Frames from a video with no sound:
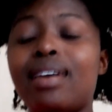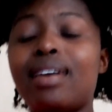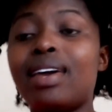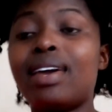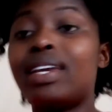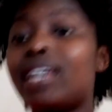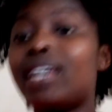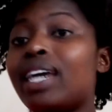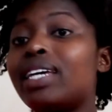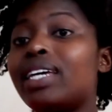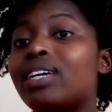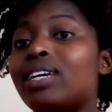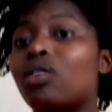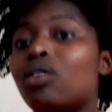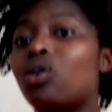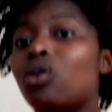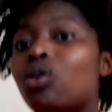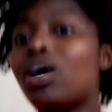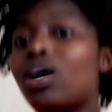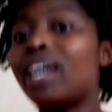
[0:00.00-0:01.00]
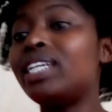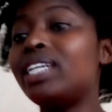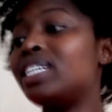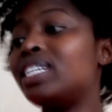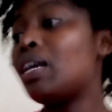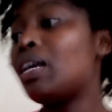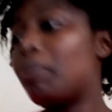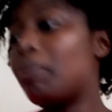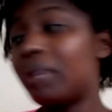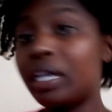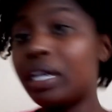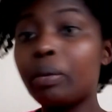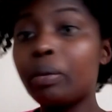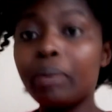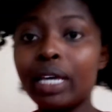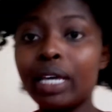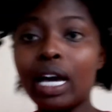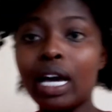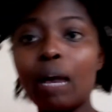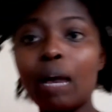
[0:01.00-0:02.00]
and I need a pick
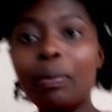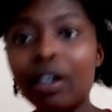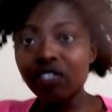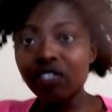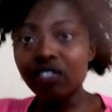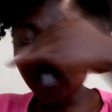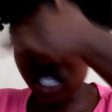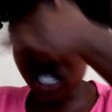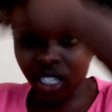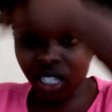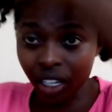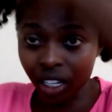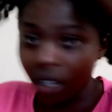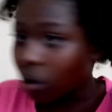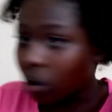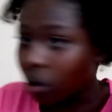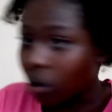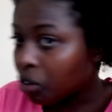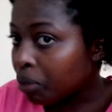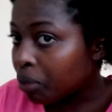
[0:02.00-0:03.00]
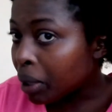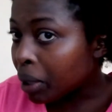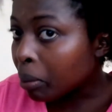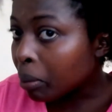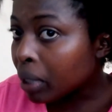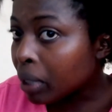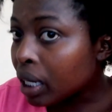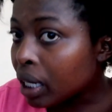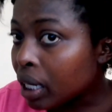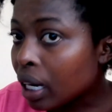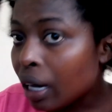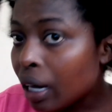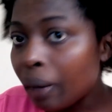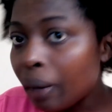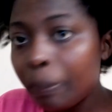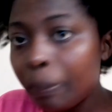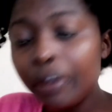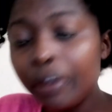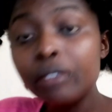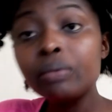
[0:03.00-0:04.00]
me up. just taken off my
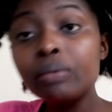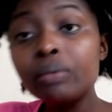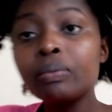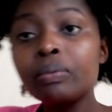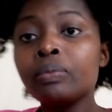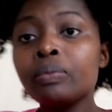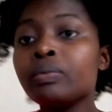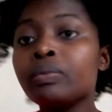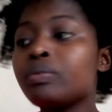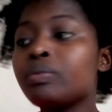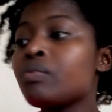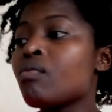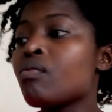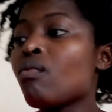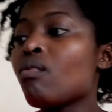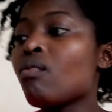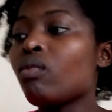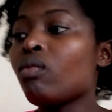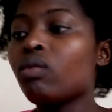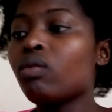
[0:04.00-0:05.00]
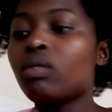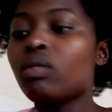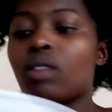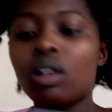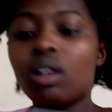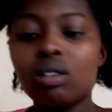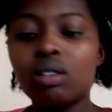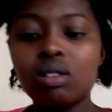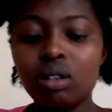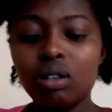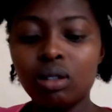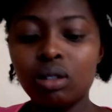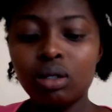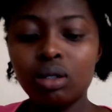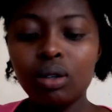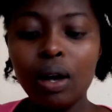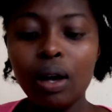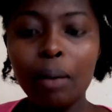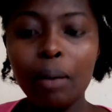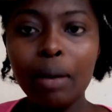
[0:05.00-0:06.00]
makeup.
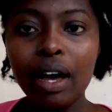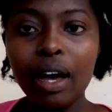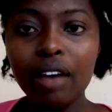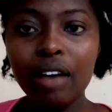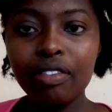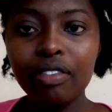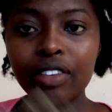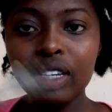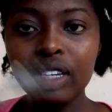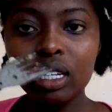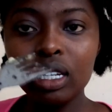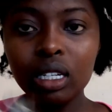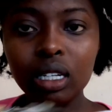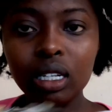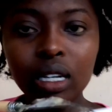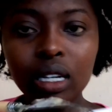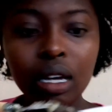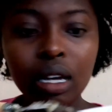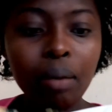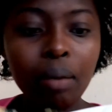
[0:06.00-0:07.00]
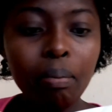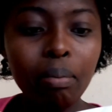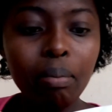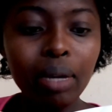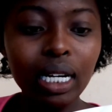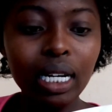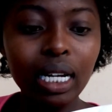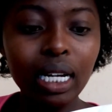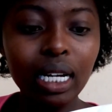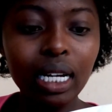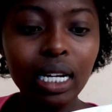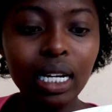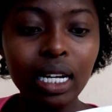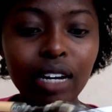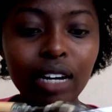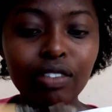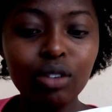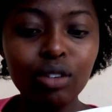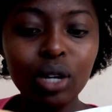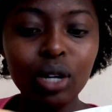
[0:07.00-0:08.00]
So I'm having banana,
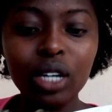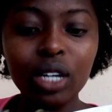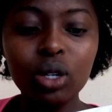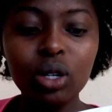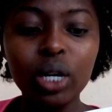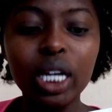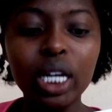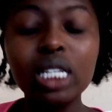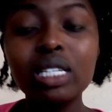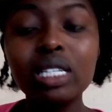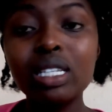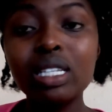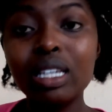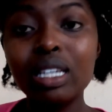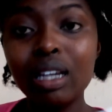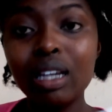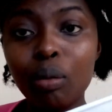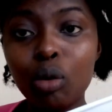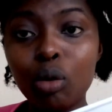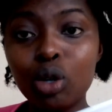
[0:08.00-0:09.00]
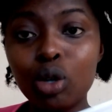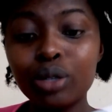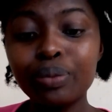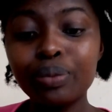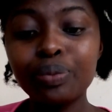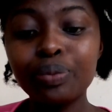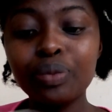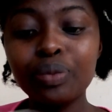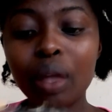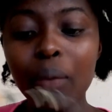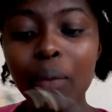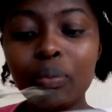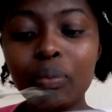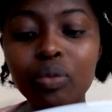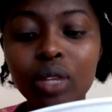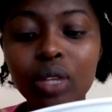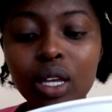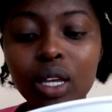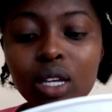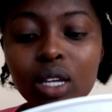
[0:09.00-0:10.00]
avocado, and cinnamon
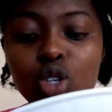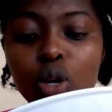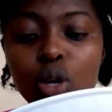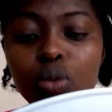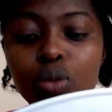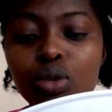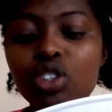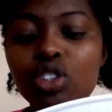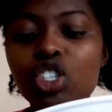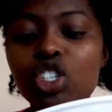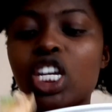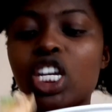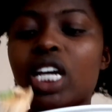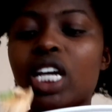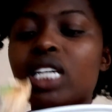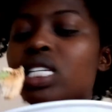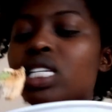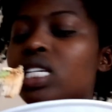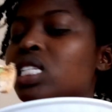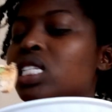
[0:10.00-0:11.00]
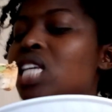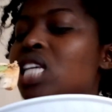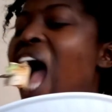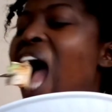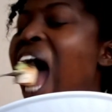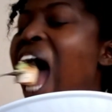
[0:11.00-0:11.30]
topped with chia seeds.